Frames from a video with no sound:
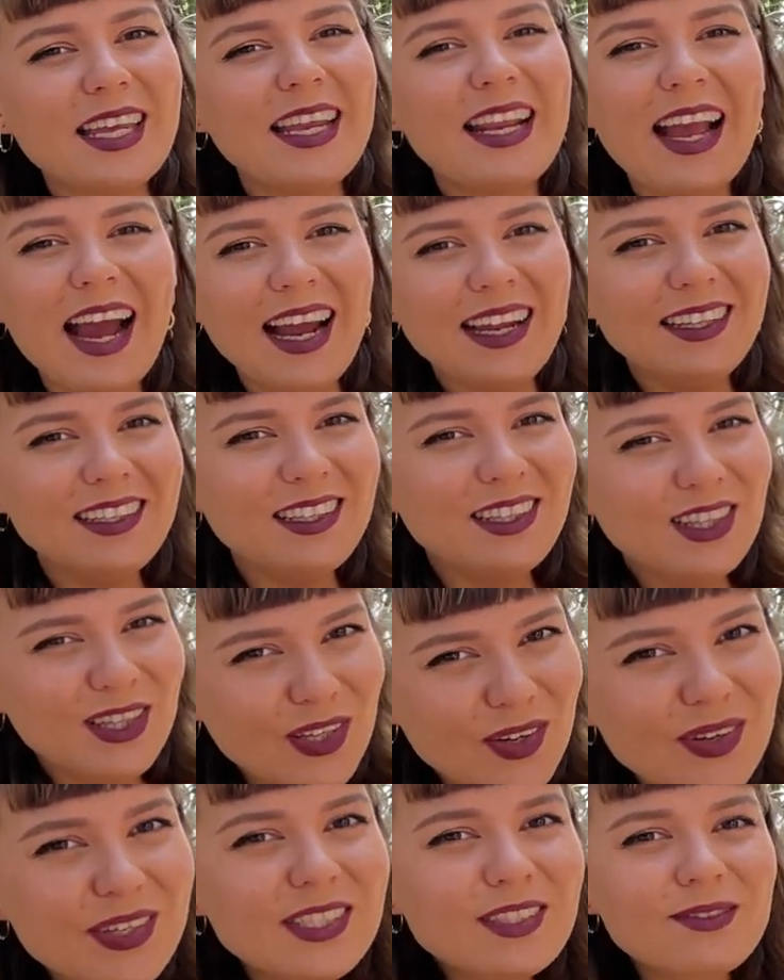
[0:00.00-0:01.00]
it kind of
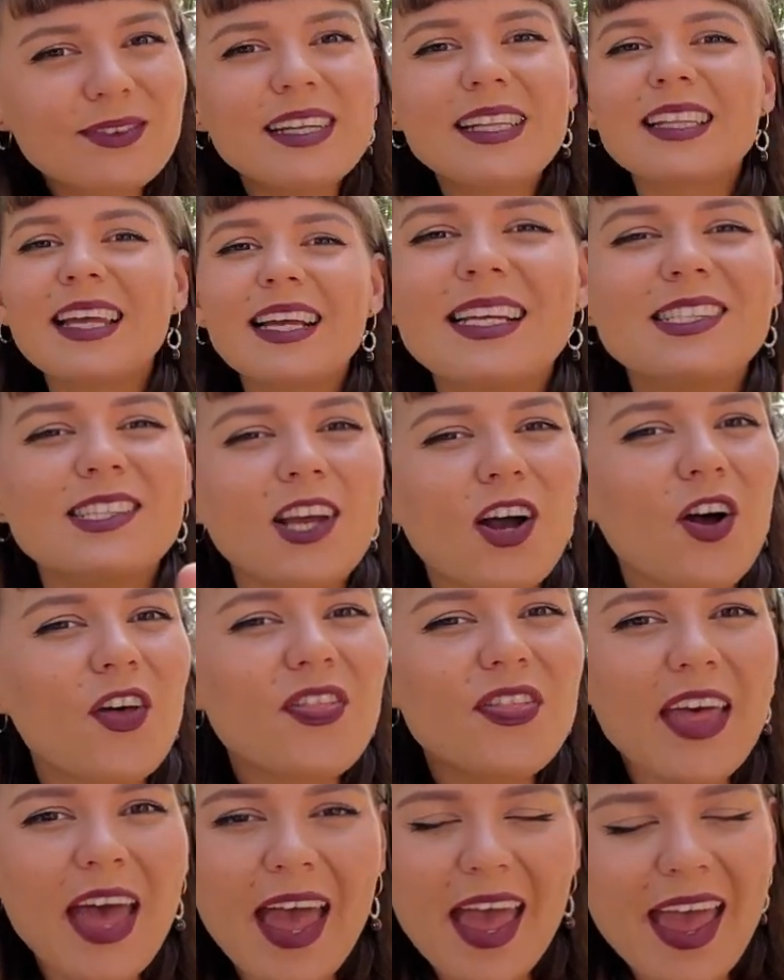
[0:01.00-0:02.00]
looks real, like it's
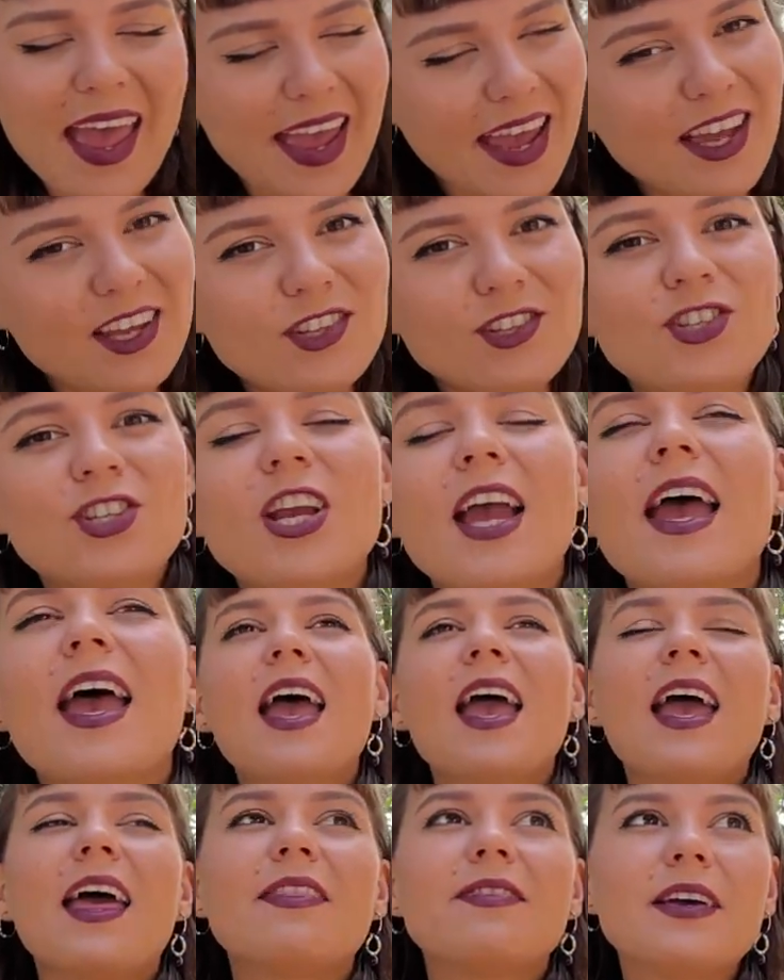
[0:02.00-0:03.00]
on the edge.
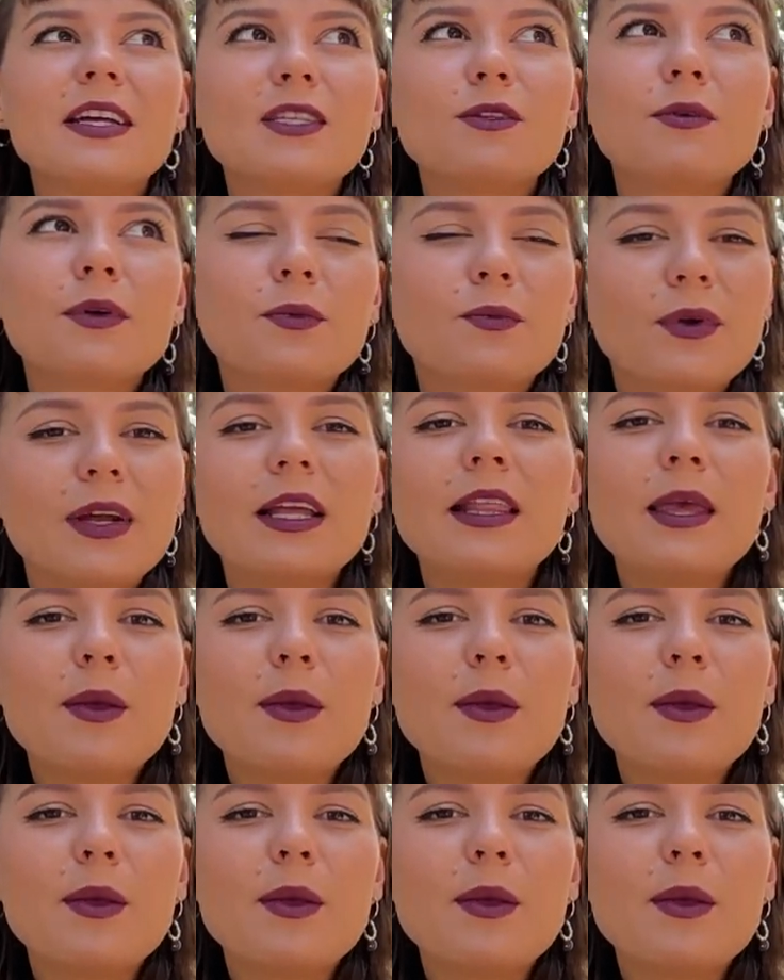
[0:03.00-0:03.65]
And that's what really